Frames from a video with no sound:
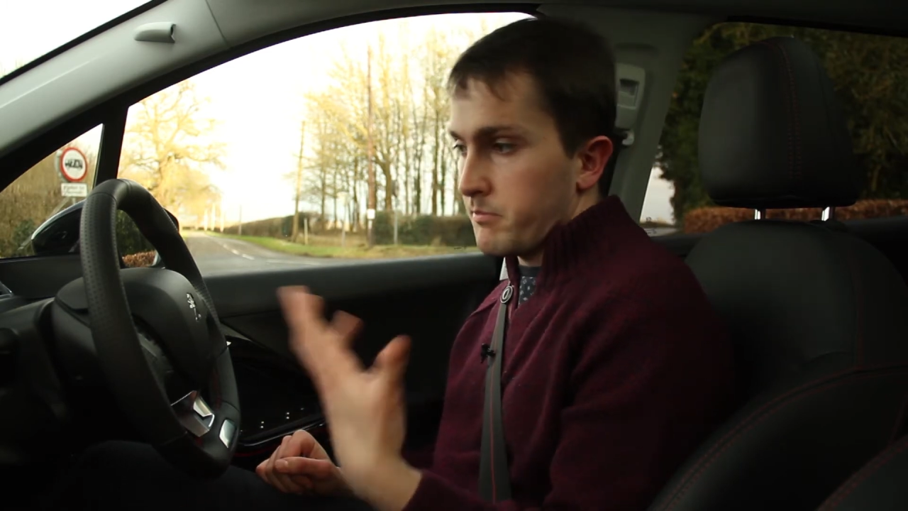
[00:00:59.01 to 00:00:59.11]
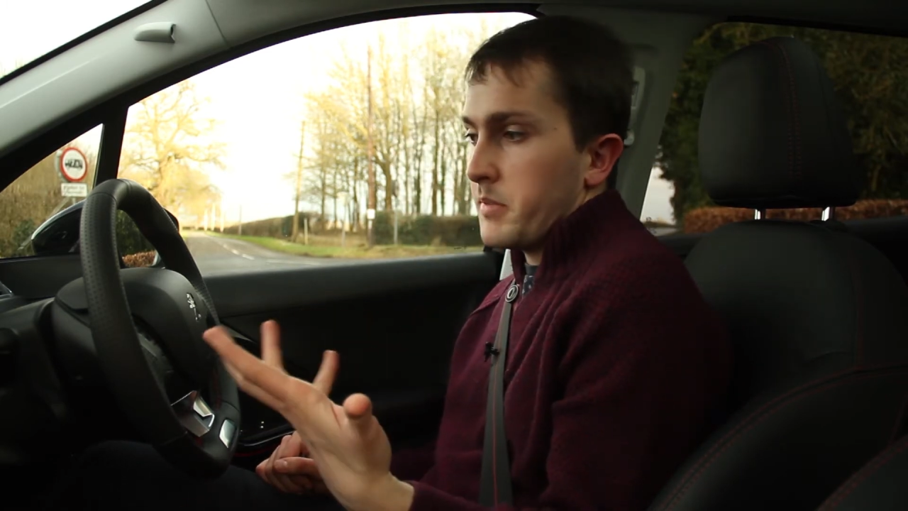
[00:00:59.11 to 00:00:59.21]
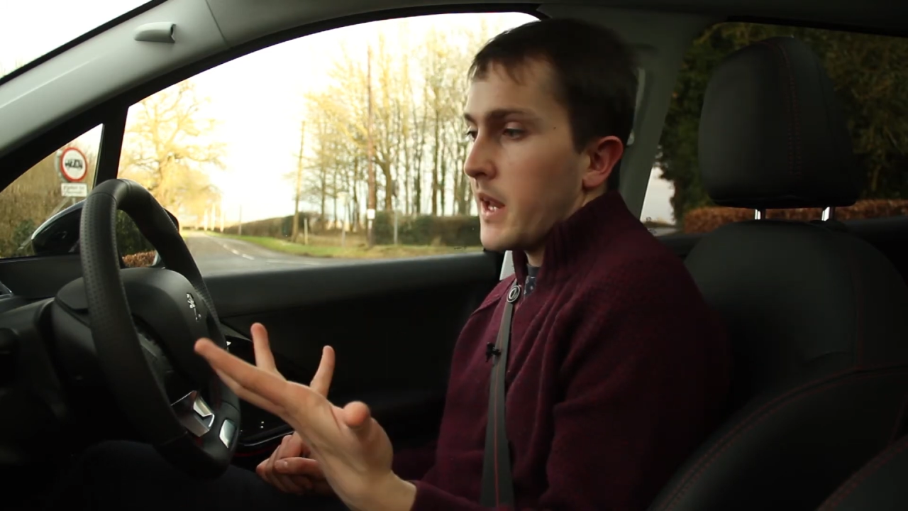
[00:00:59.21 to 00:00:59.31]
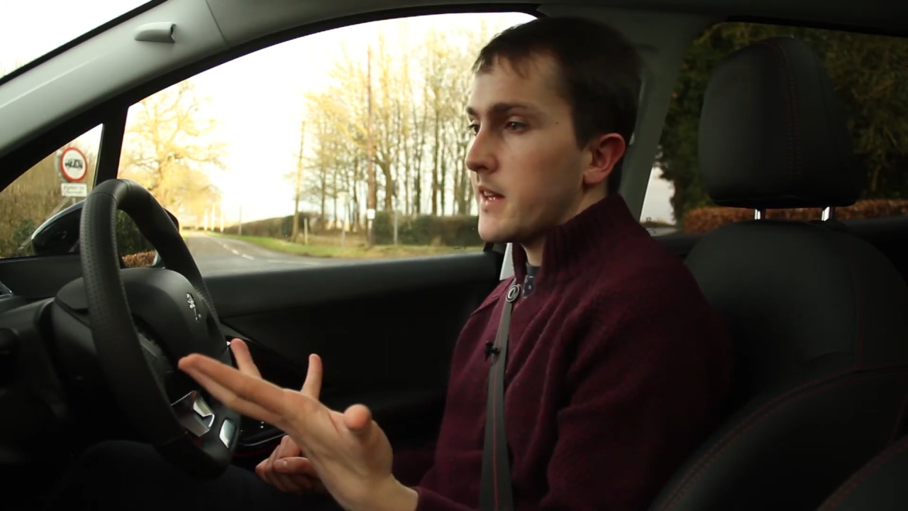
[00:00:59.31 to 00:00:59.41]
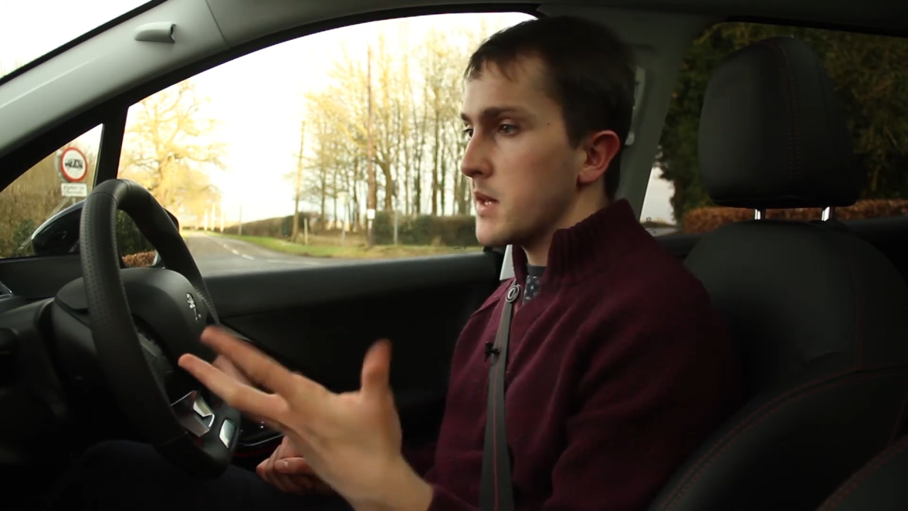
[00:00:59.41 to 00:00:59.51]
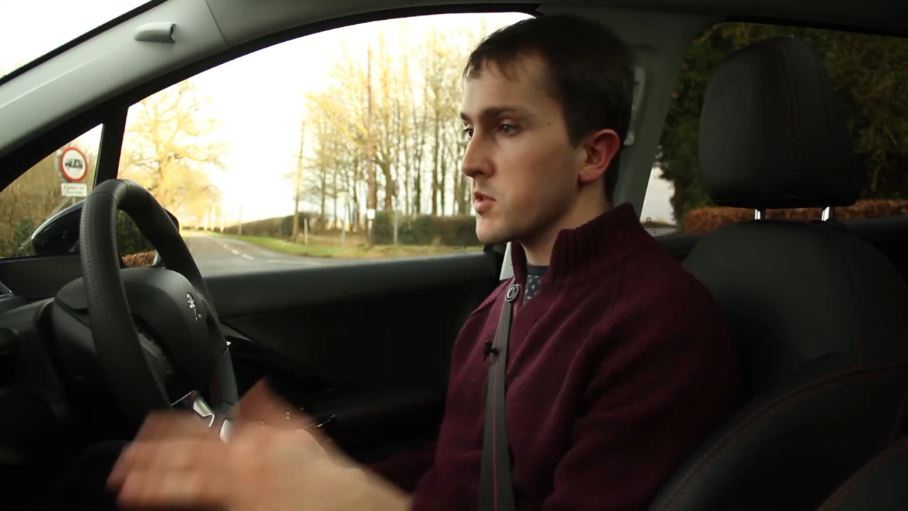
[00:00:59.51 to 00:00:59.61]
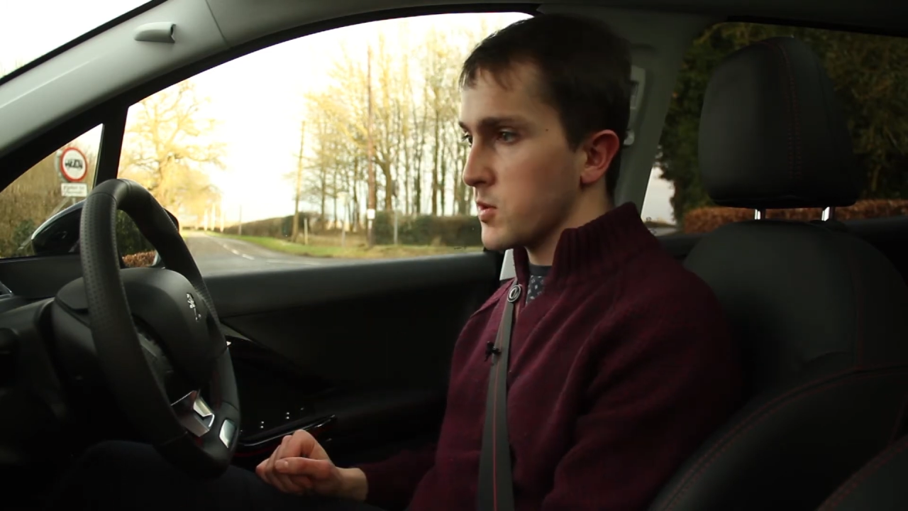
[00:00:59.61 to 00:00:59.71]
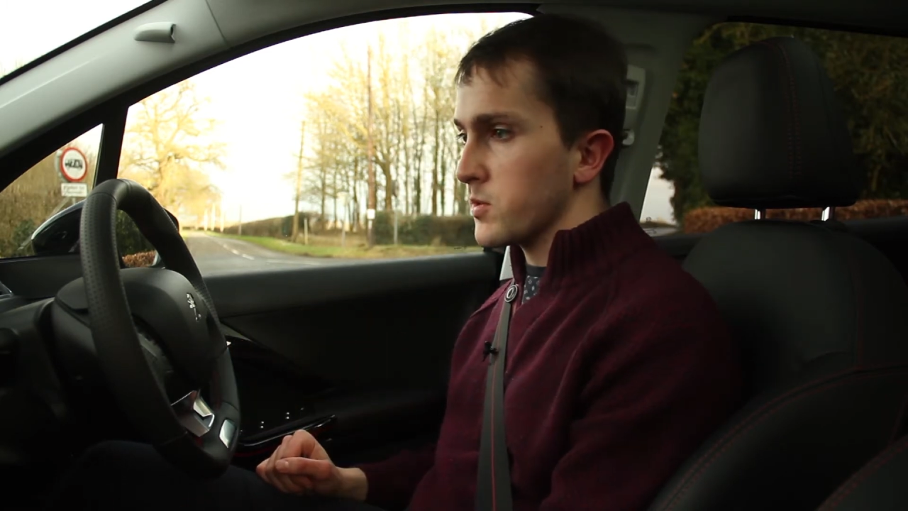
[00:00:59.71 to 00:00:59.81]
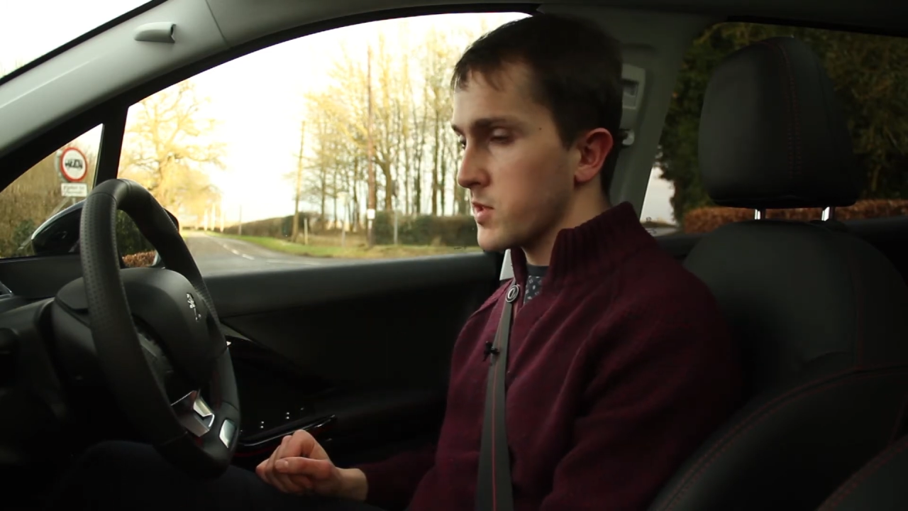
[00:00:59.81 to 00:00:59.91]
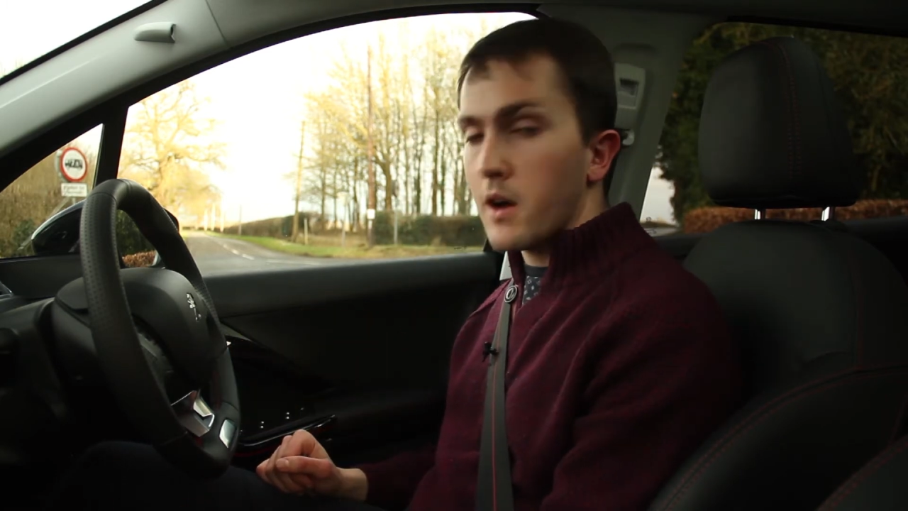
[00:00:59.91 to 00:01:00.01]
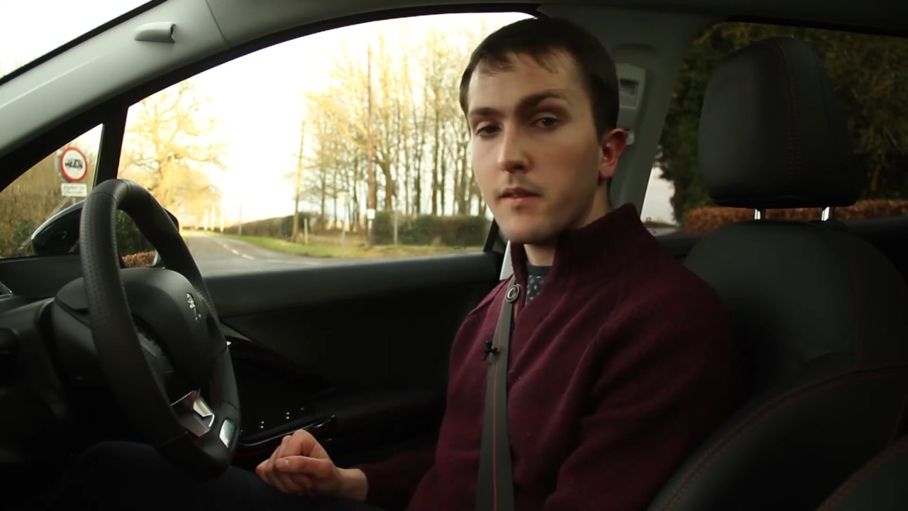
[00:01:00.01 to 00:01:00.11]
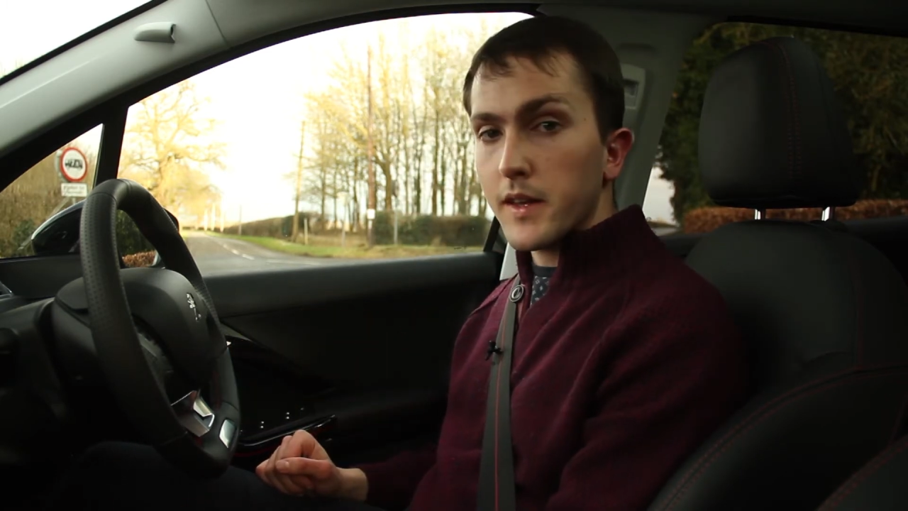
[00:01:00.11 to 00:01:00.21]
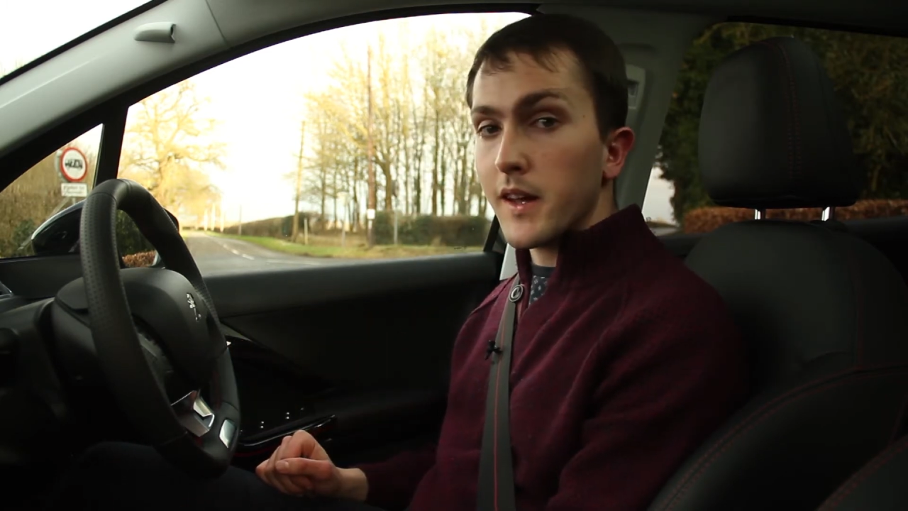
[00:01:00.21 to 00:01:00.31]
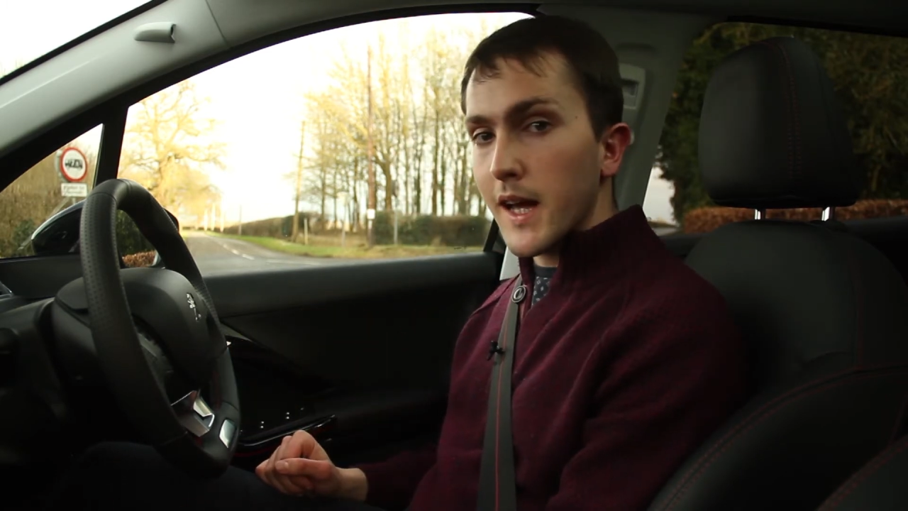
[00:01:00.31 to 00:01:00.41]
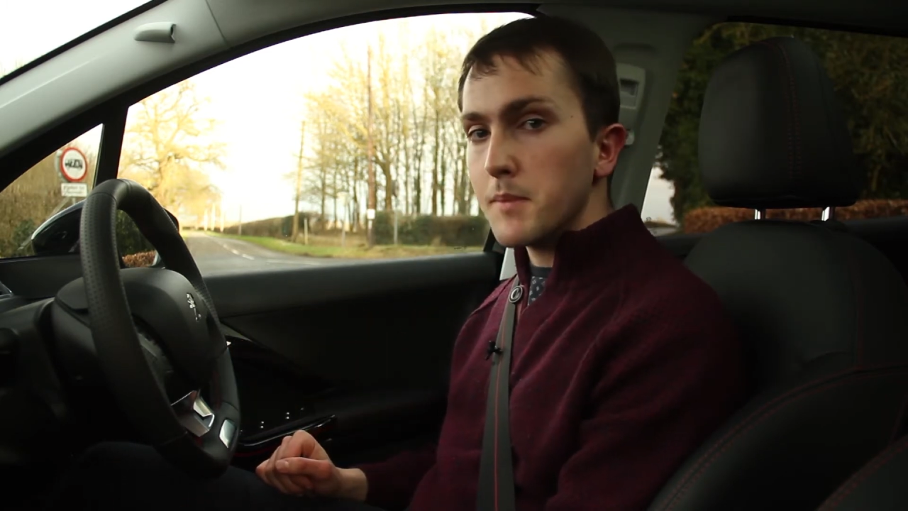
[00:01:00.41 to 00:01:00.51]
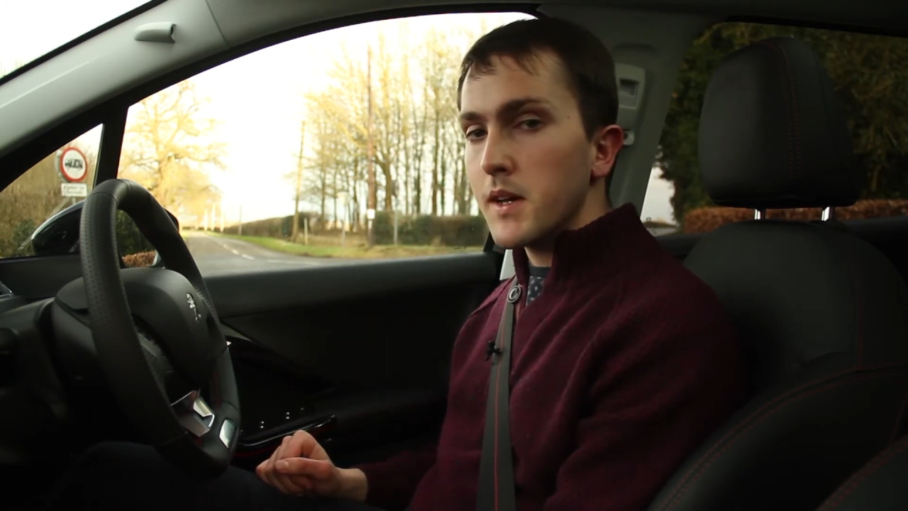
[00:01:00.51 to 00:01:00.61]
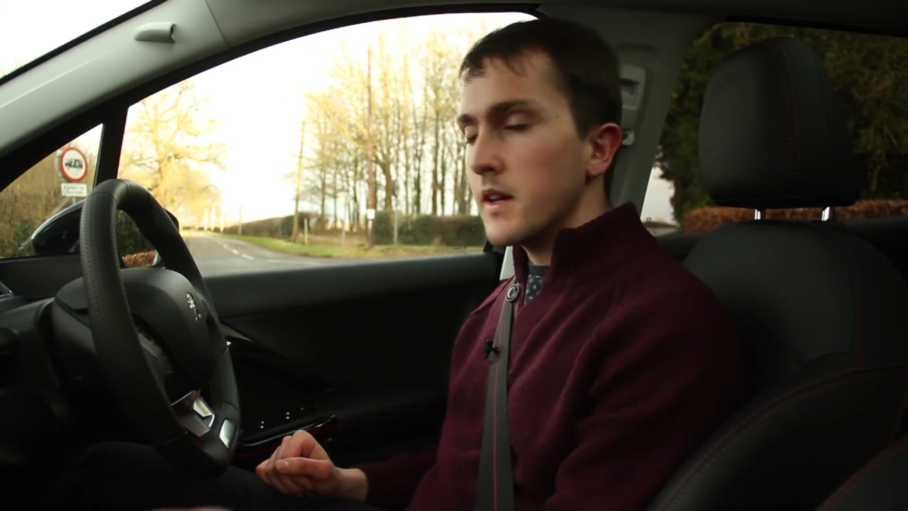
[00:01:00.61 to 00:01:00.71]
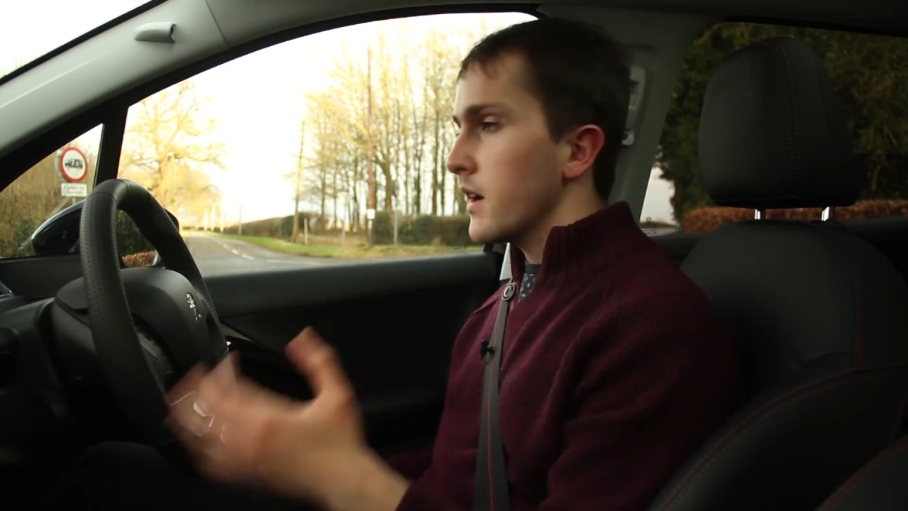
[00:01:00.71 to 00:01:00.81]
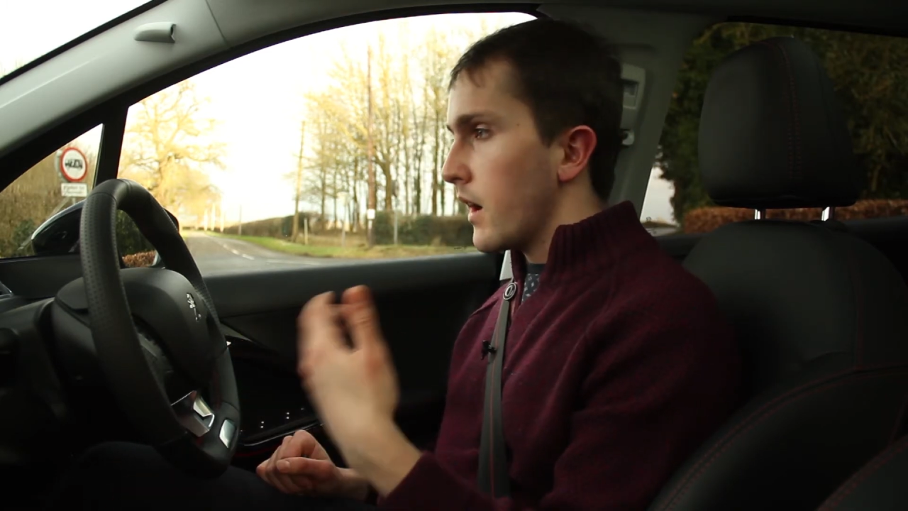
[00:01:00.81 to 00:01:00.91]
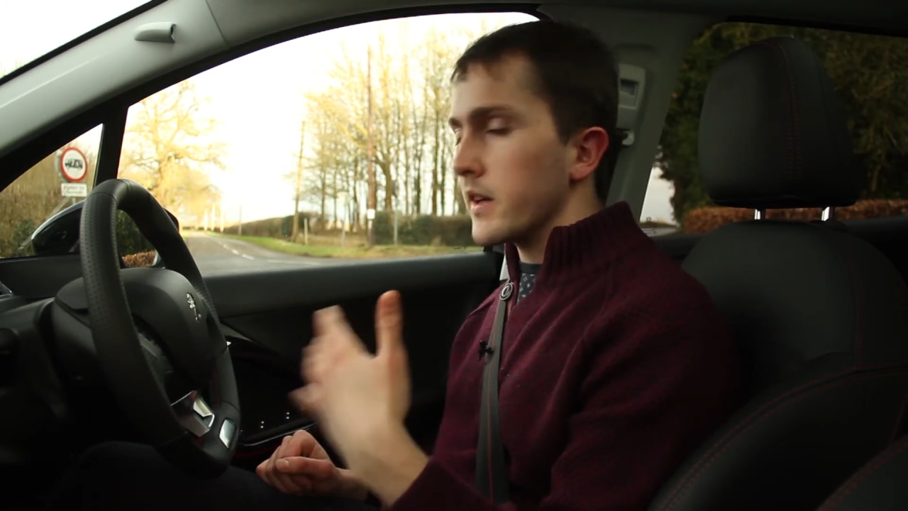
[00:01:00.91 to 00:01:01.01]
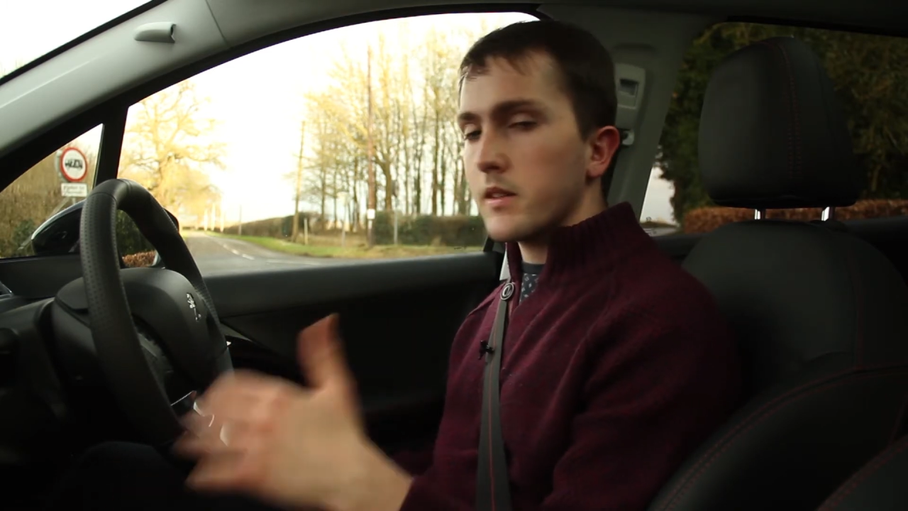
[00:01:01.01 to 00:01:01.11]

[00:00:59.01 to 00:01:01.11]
being the immature child that I am, I